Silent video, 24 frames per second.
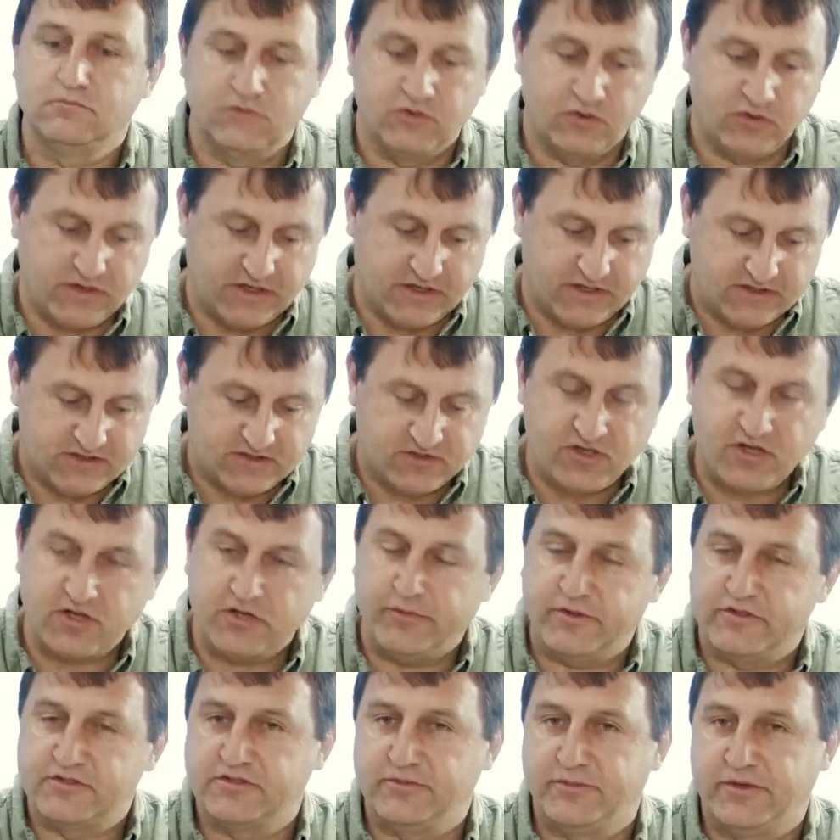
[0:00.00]
Okay, let's talk
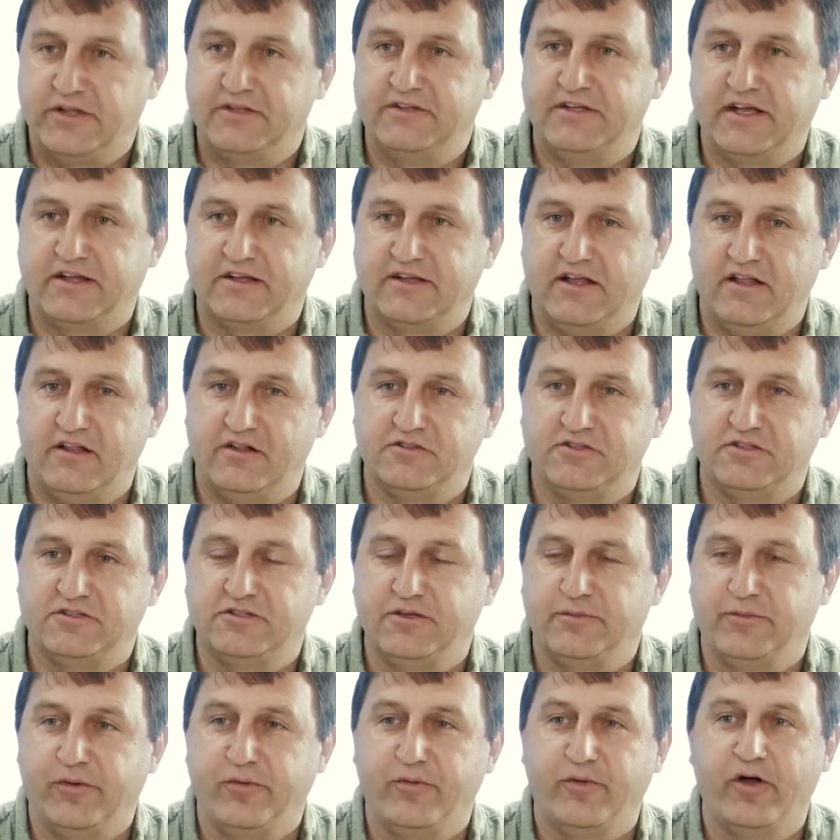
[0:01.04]
about some of the technologies.
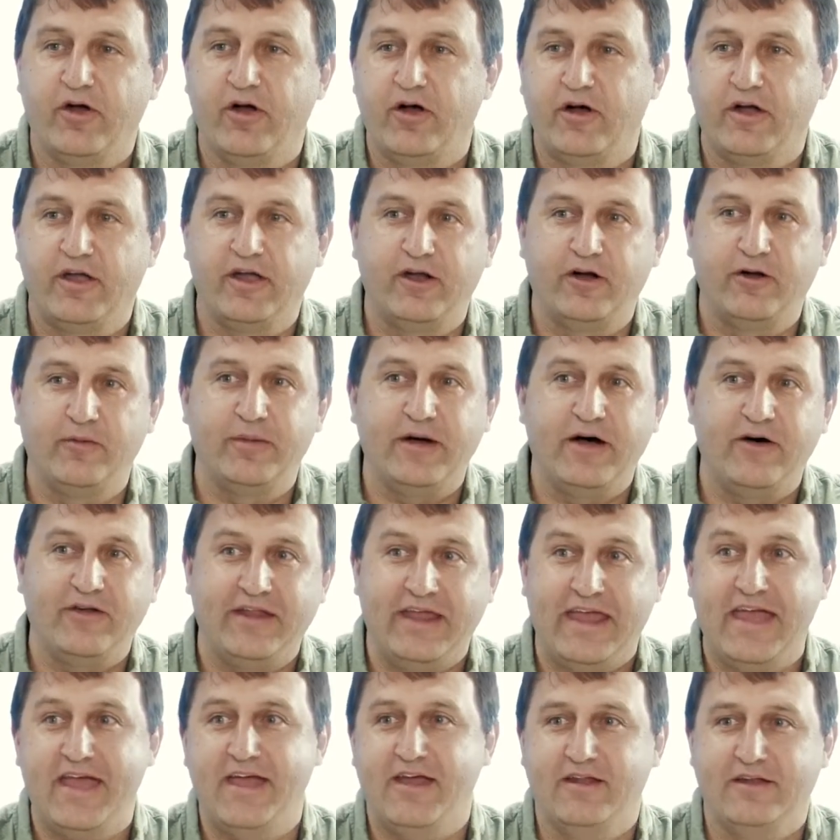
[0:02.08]
I mean, we all hear about
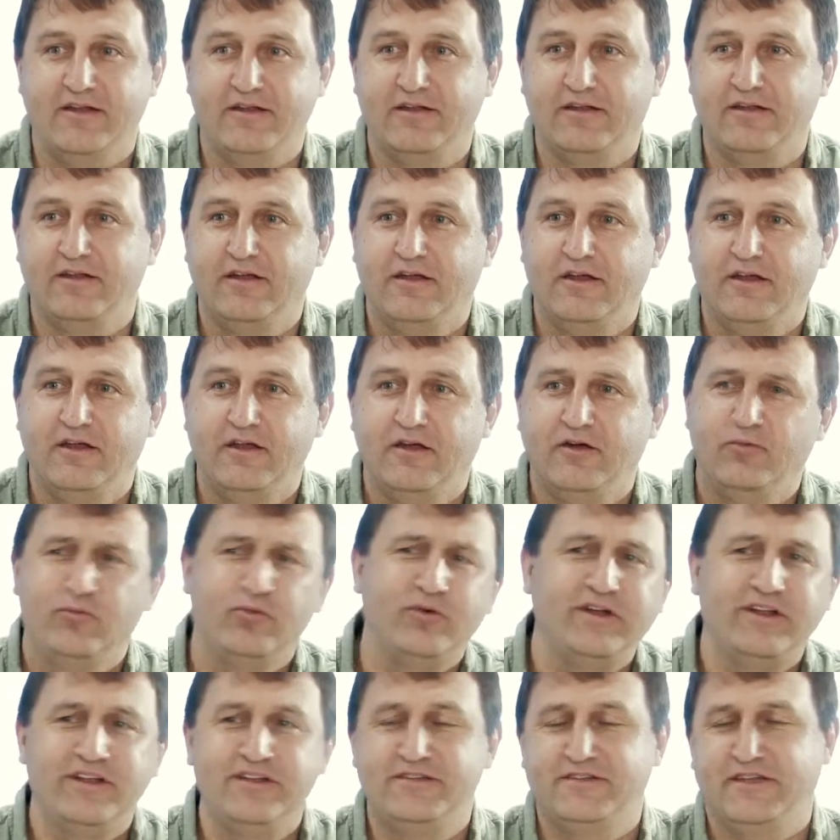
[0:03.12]
N.
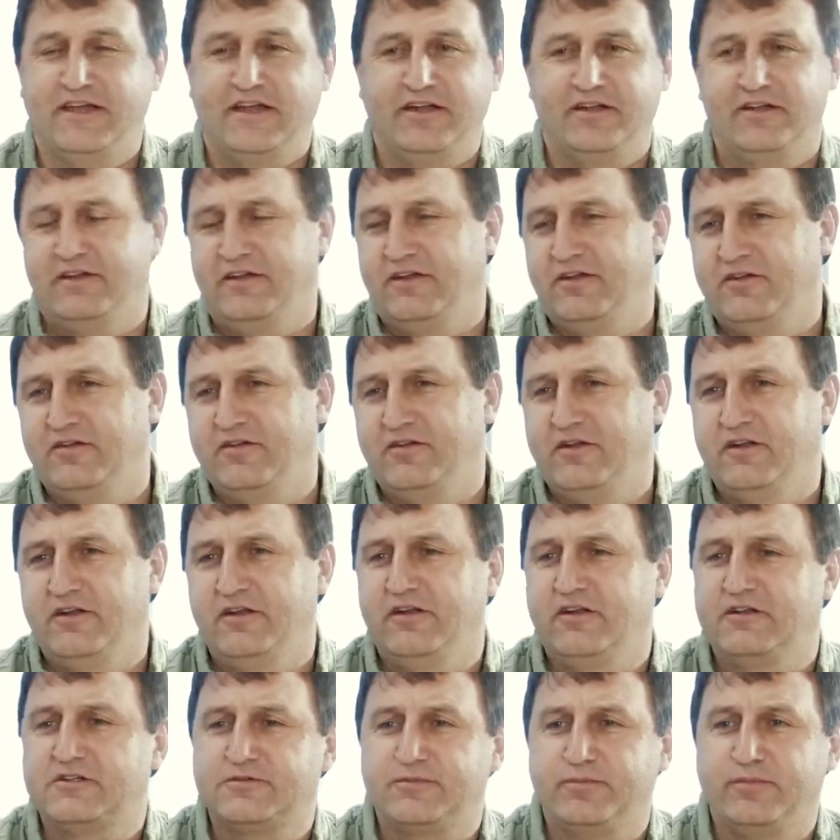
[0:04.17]
What is N? Can
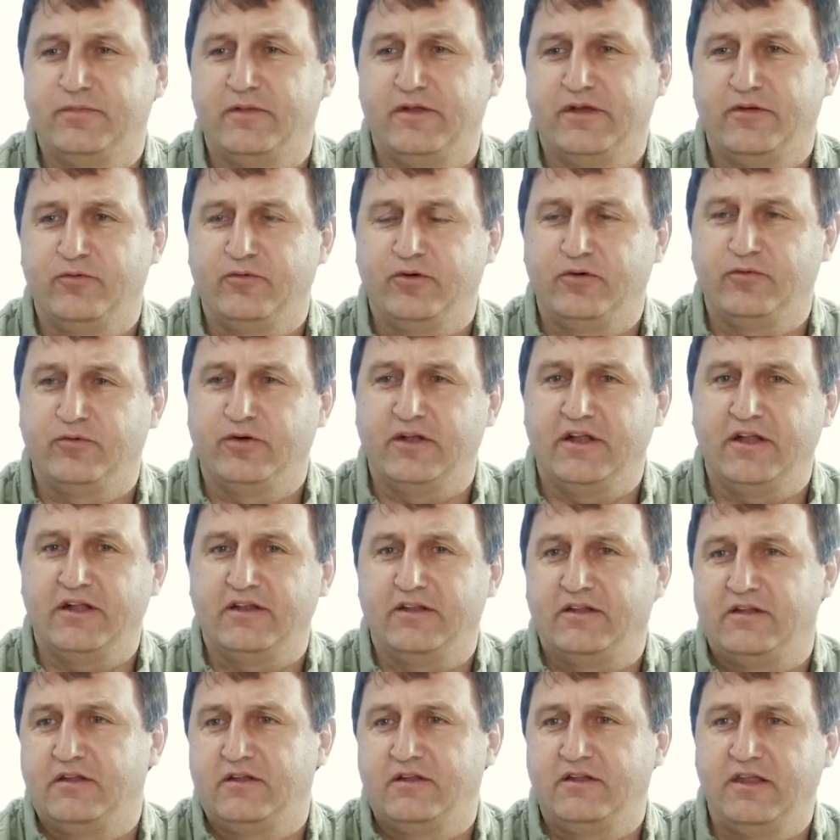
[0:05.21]
you explain what
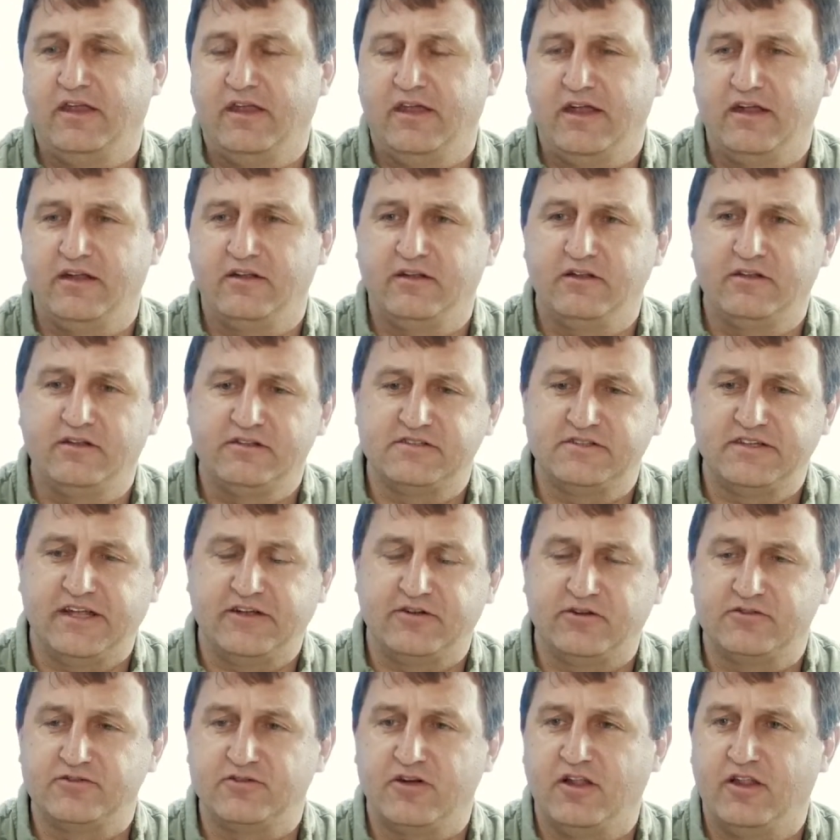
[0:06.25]
the N
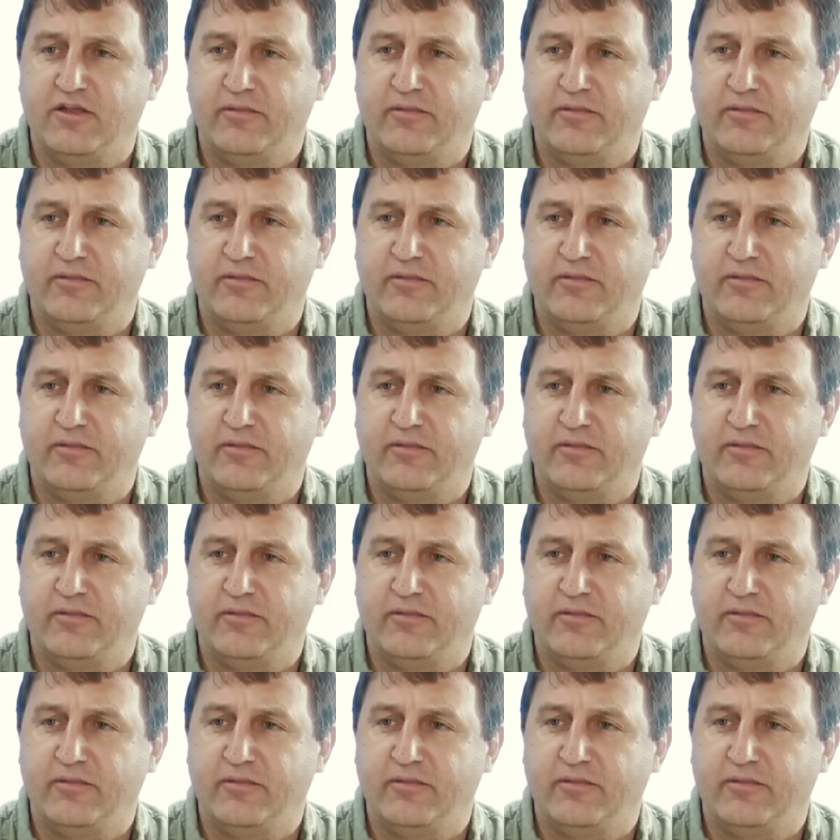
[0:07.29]
standard's all